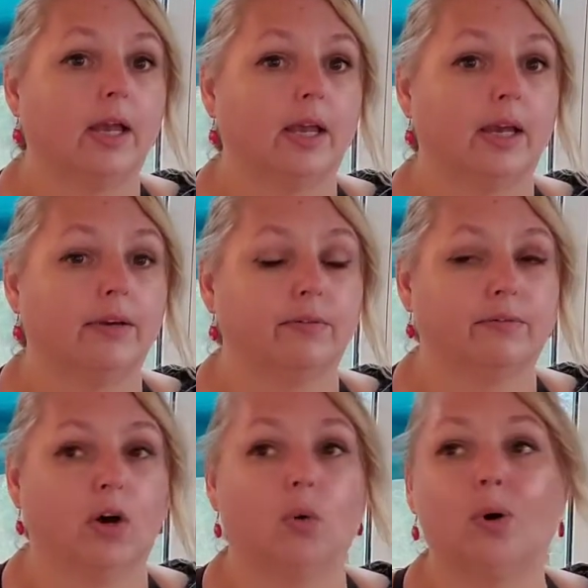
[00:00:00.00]
and
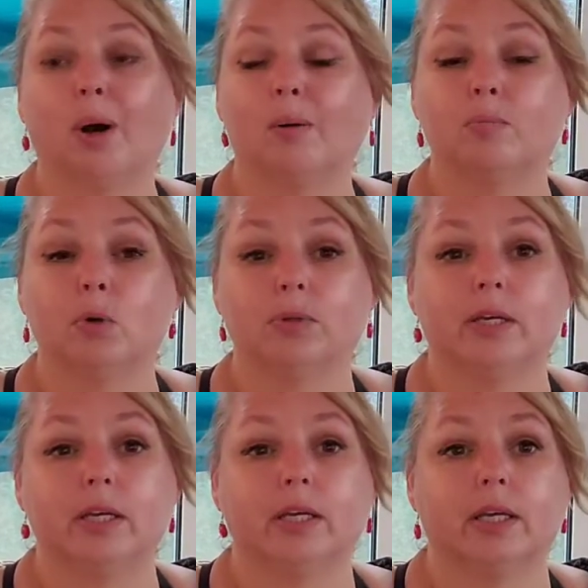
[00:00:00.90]
vote
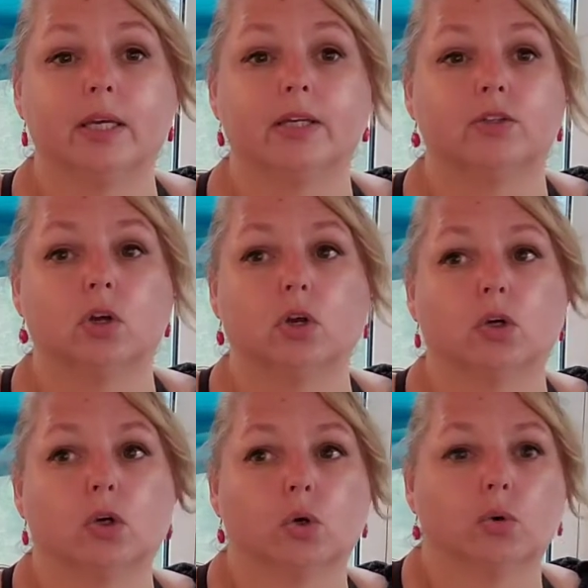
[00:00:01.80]
Monique is
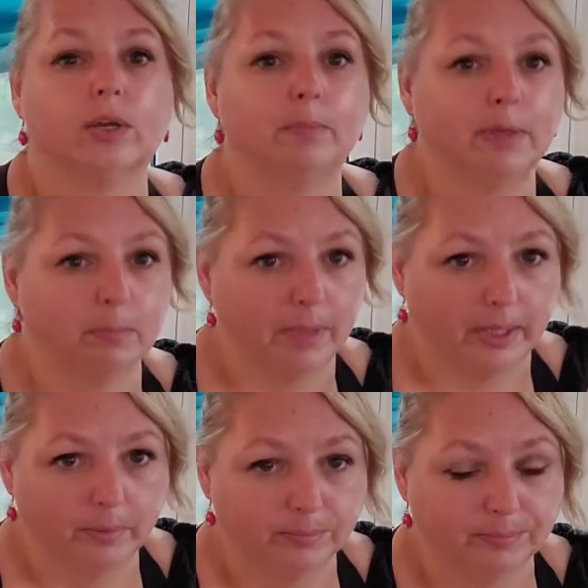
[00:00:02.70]
creaming
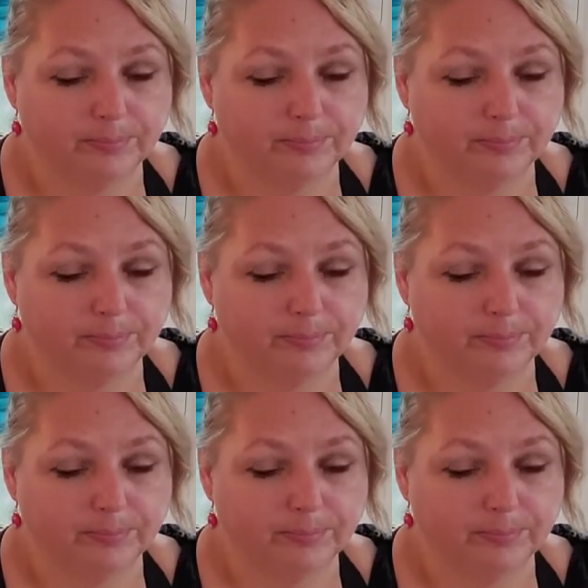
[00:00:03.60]
me